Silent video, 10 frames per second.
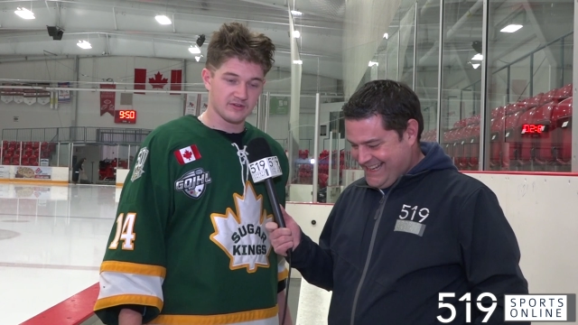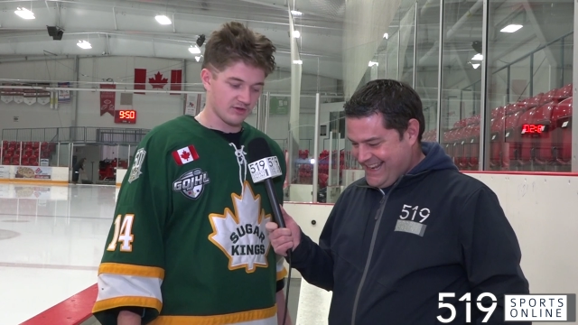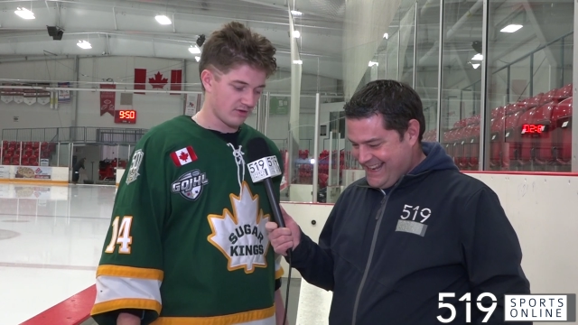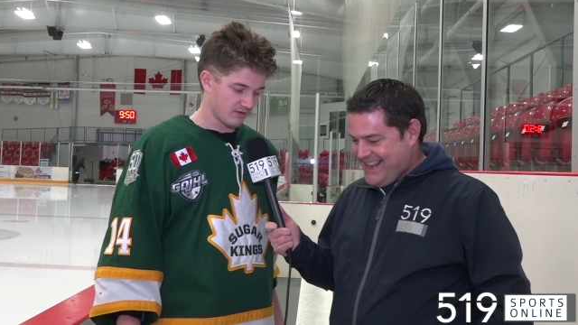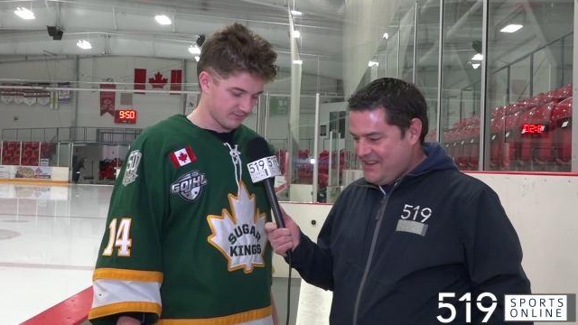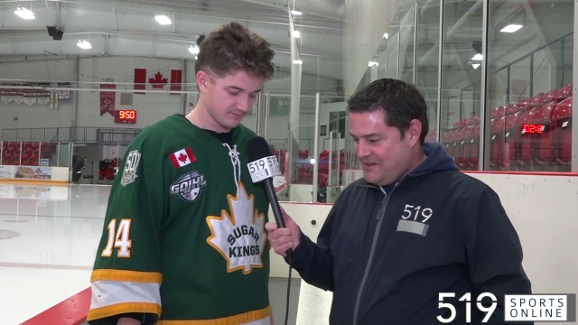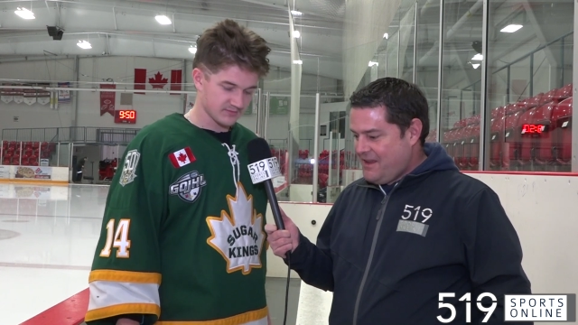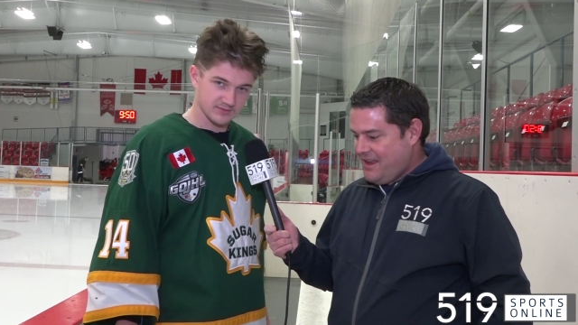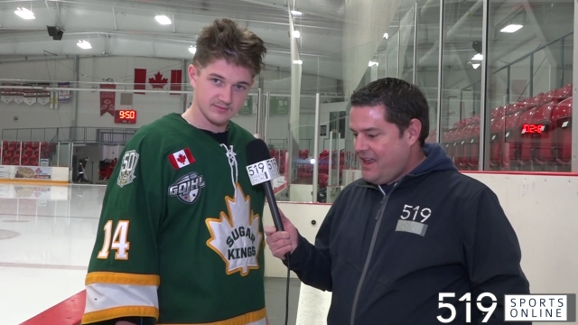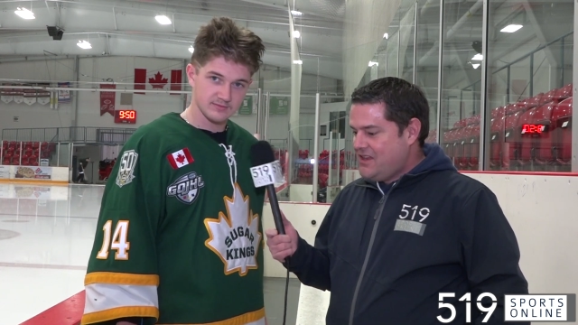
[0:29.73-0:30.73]
Speaker 1: So
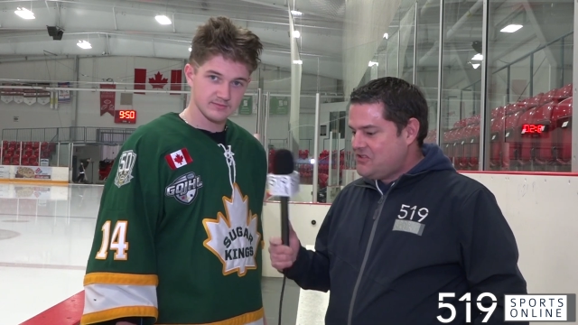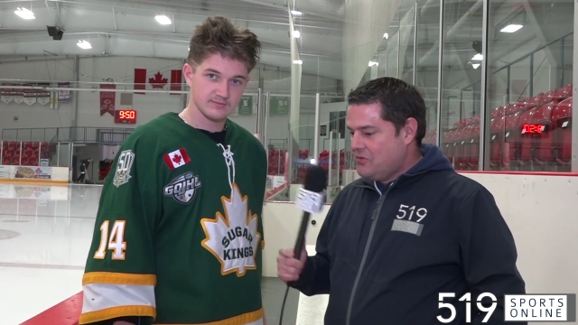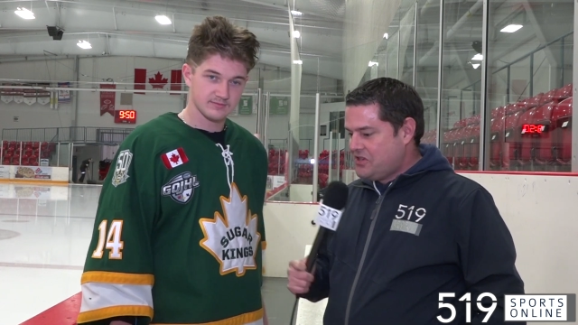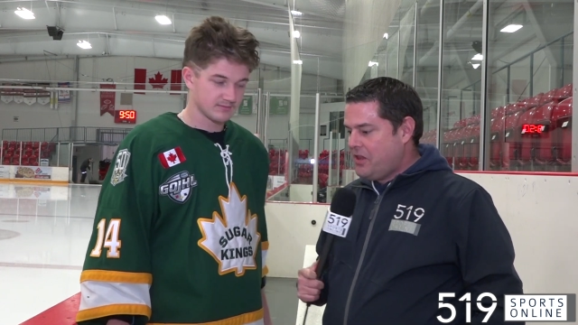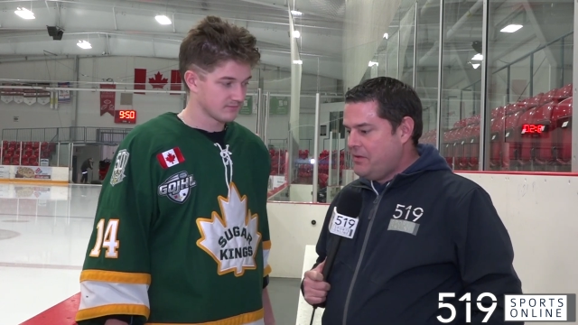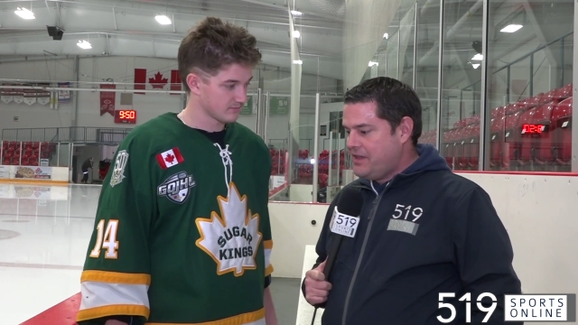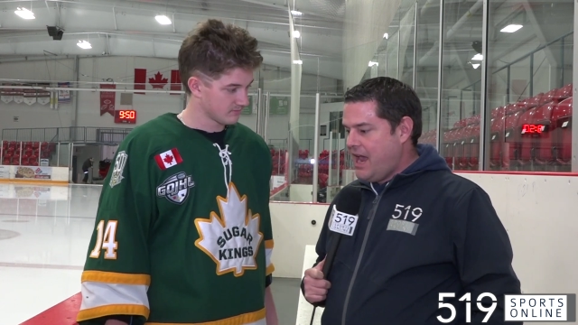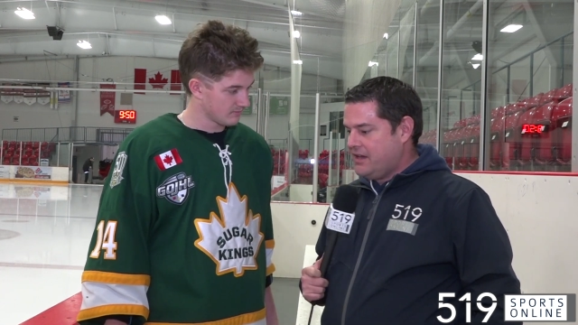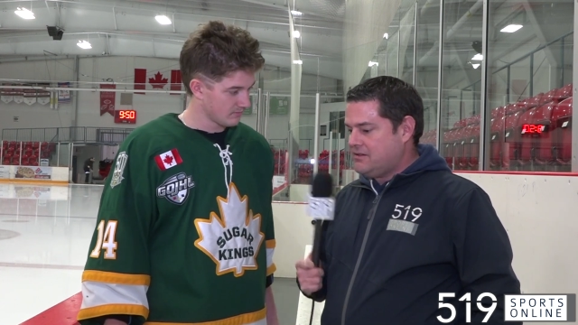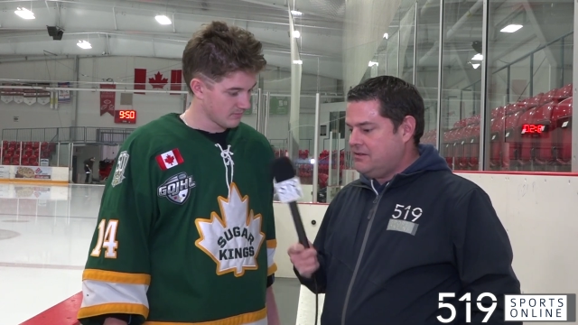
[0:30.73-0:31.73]
it was all about the
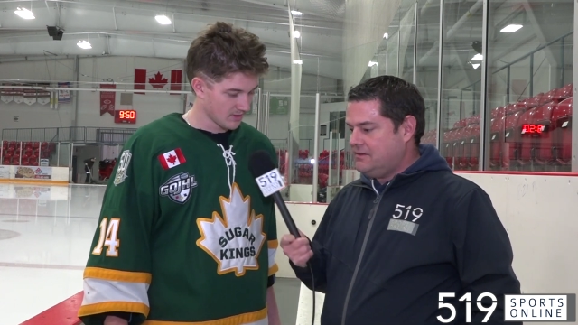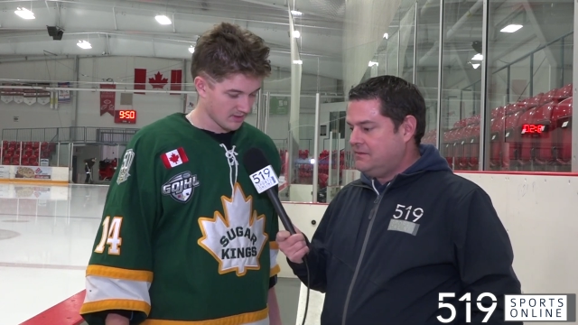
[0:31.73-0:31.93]
eggs.